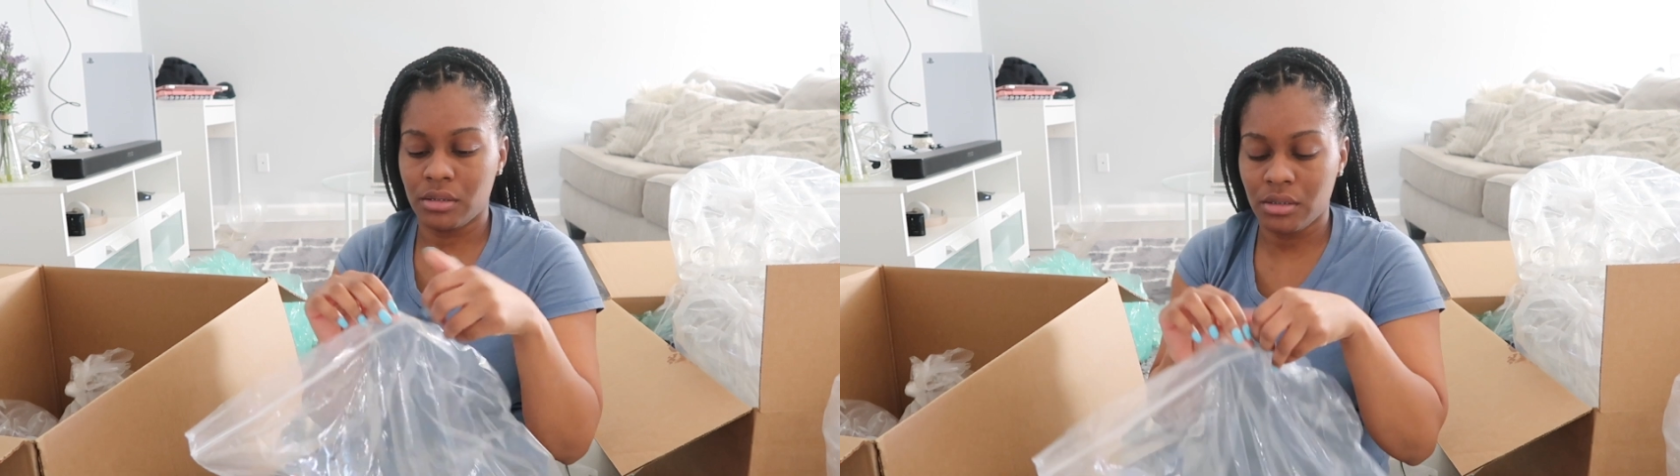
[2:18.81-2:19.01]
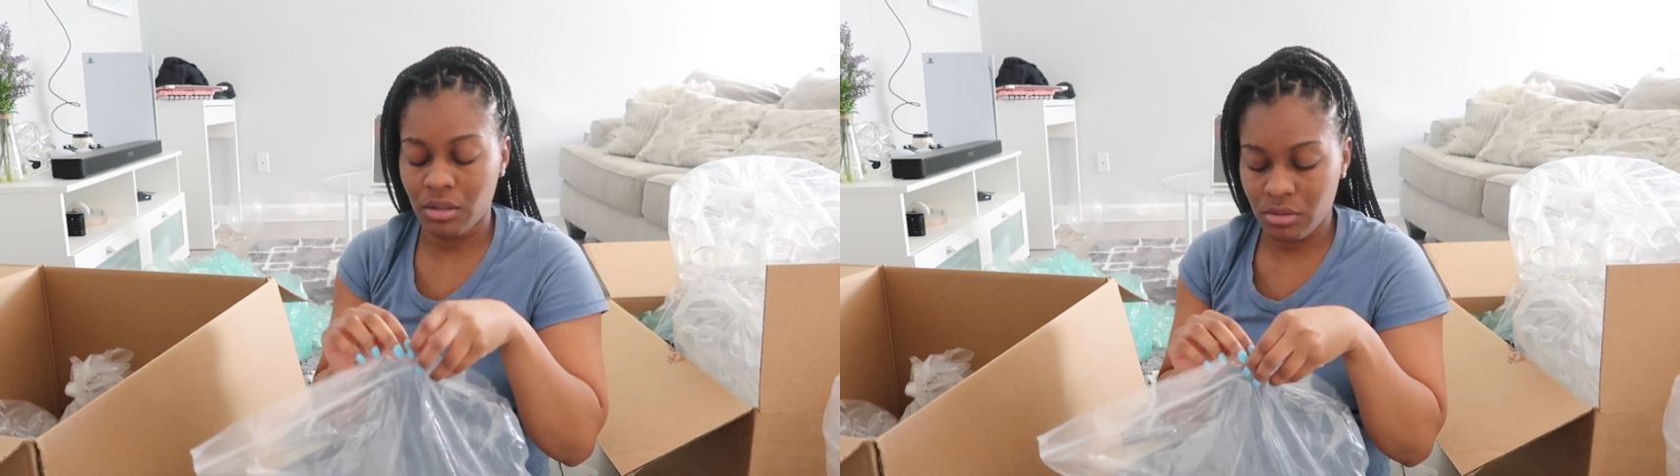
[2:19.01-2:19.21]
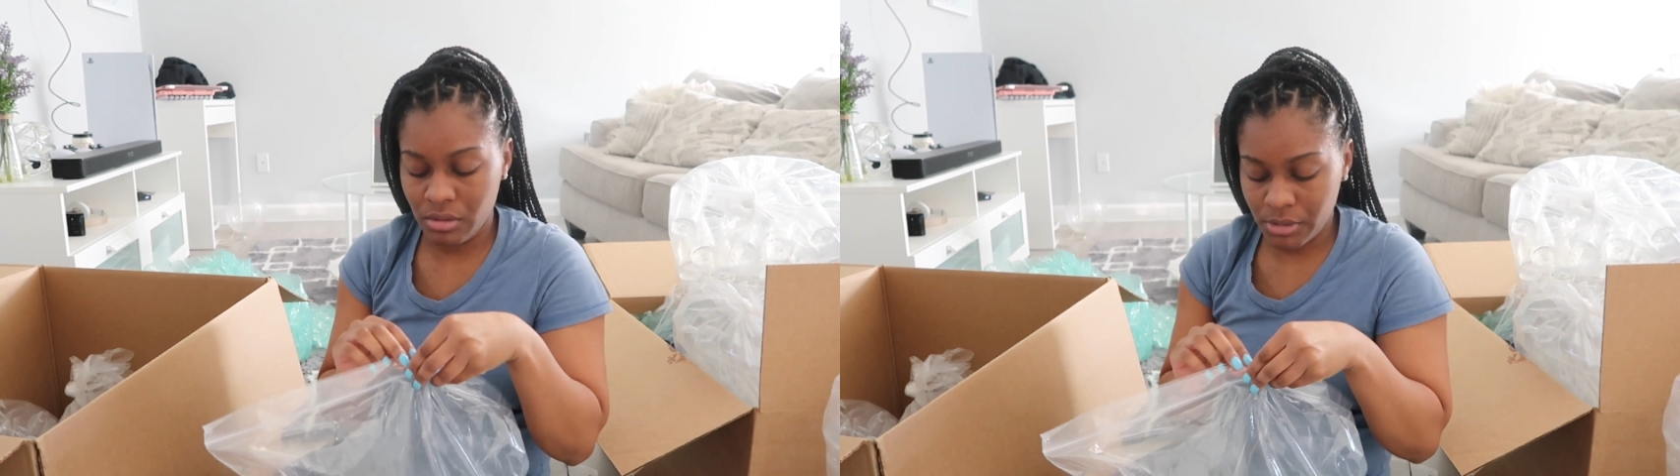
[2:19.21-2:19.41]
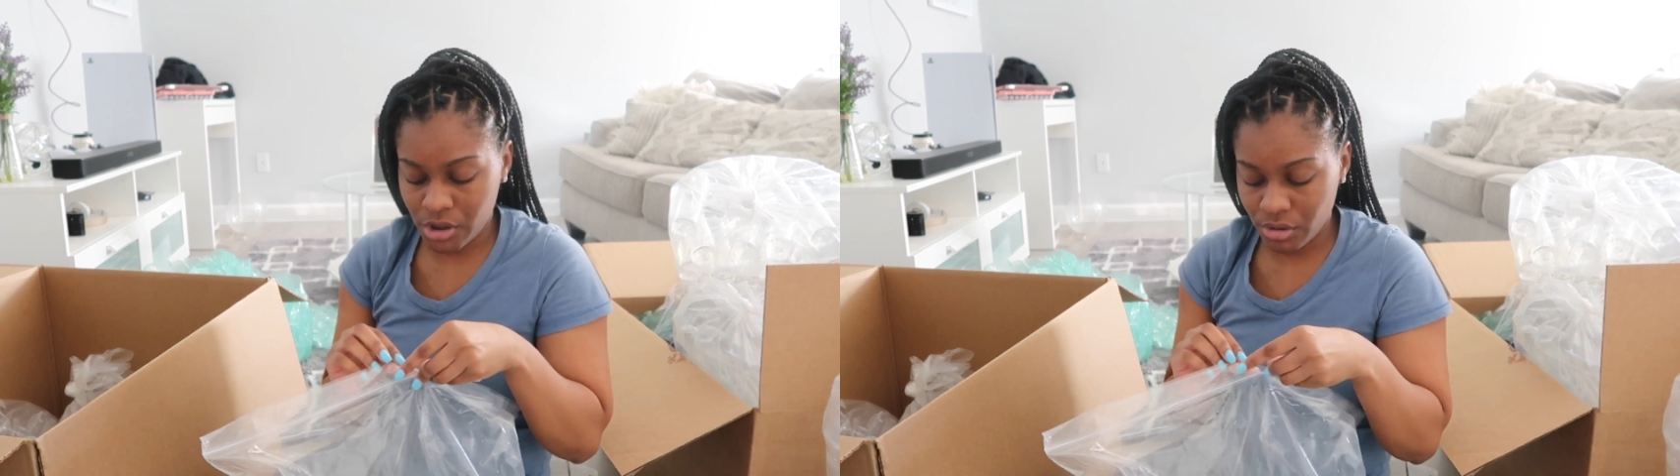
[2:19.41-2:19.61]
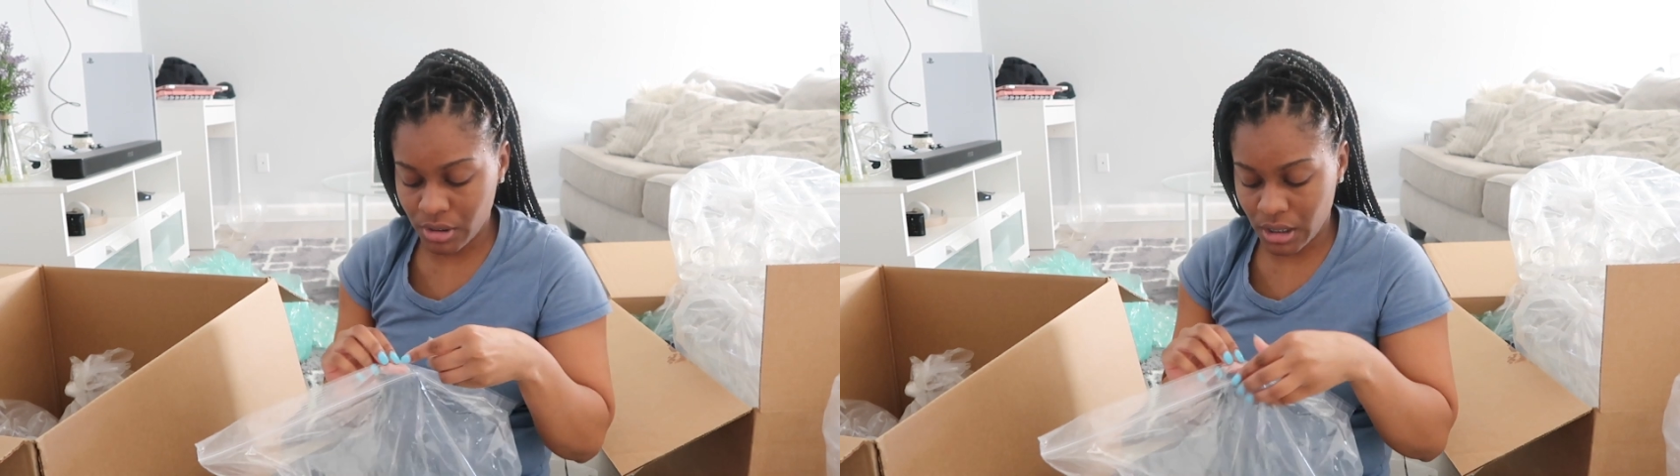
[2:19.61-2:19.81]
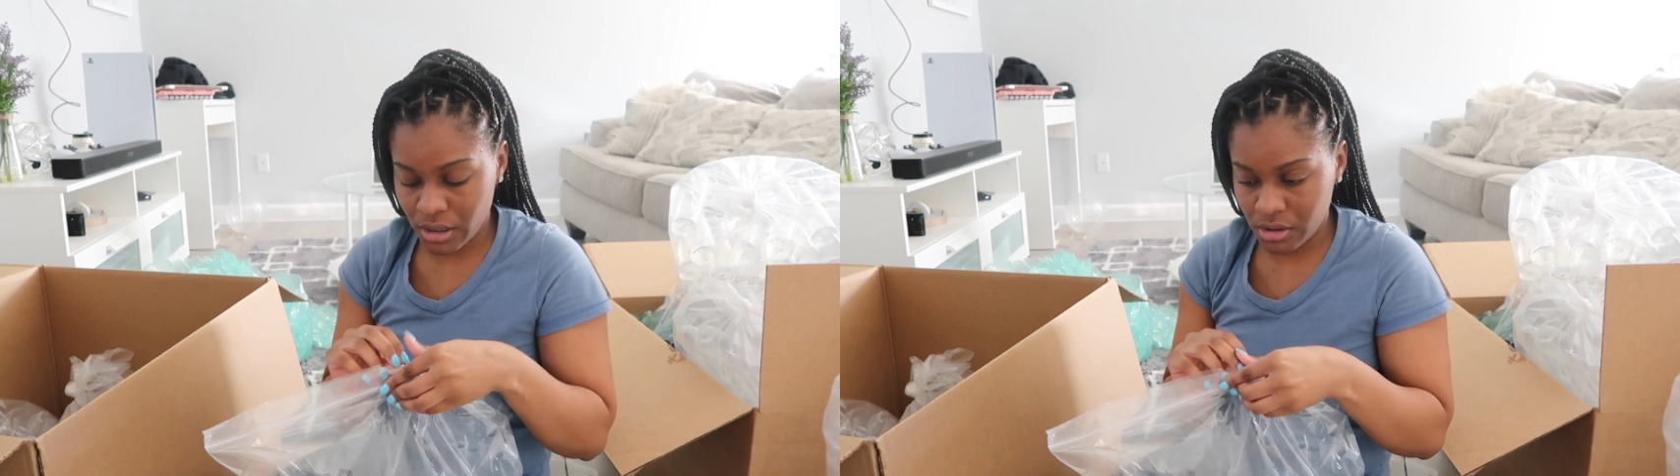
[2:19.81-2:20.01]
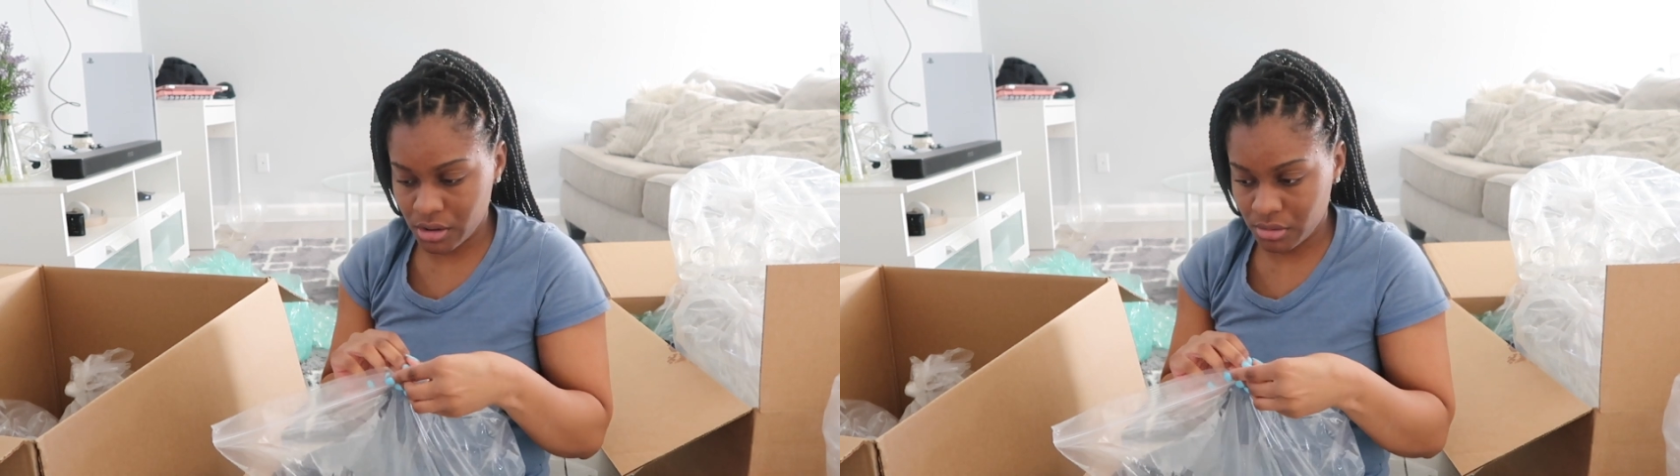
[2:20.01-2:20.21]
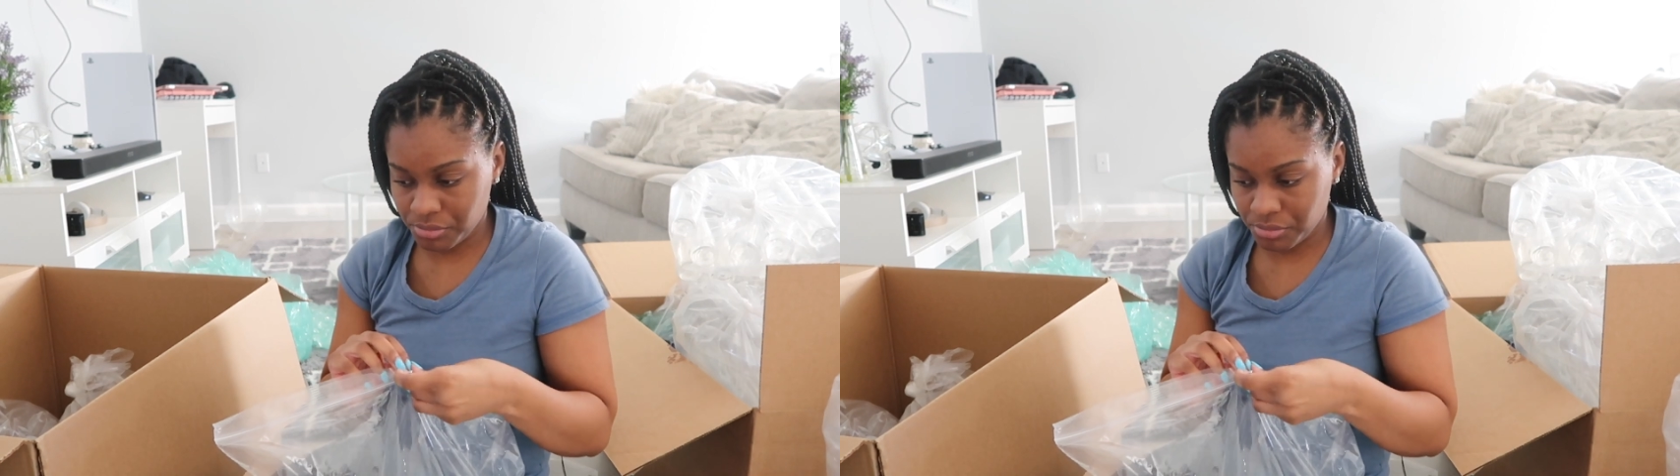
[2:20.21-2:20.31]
So let me show you guys.